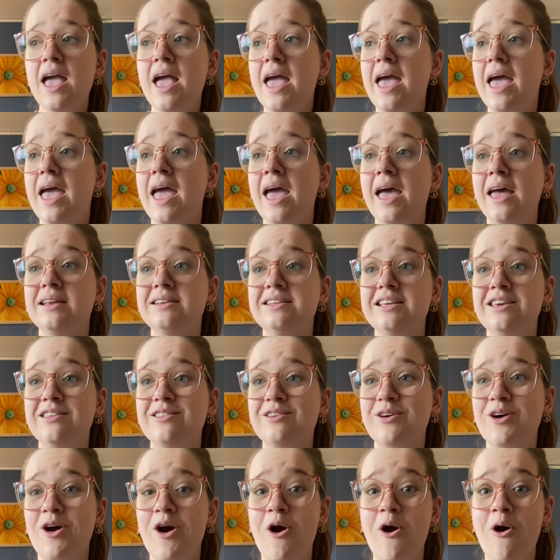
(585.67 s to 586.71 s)
and
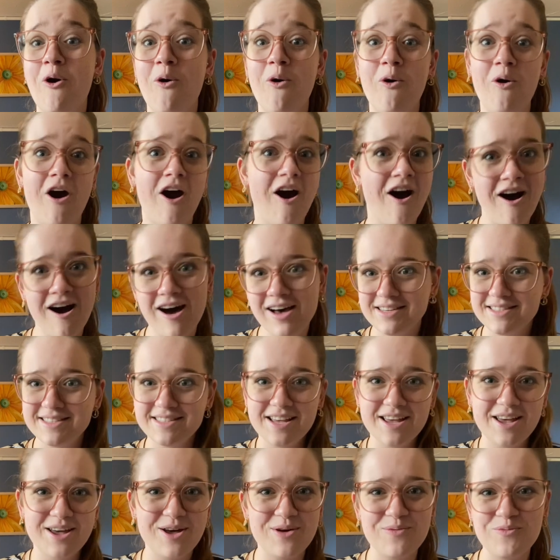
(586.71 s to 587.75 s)
either go,
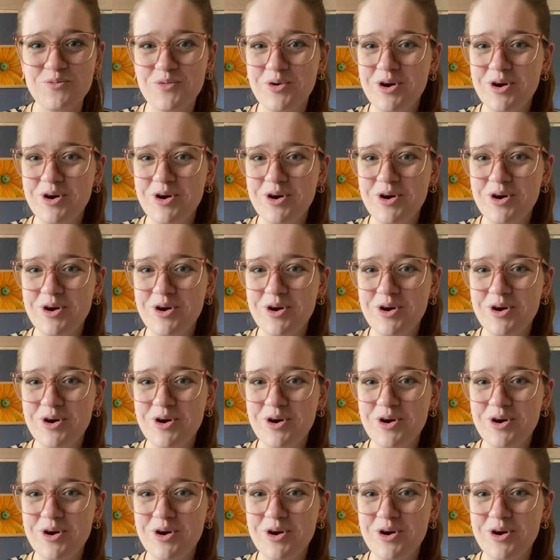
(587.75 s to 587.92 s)
awesome,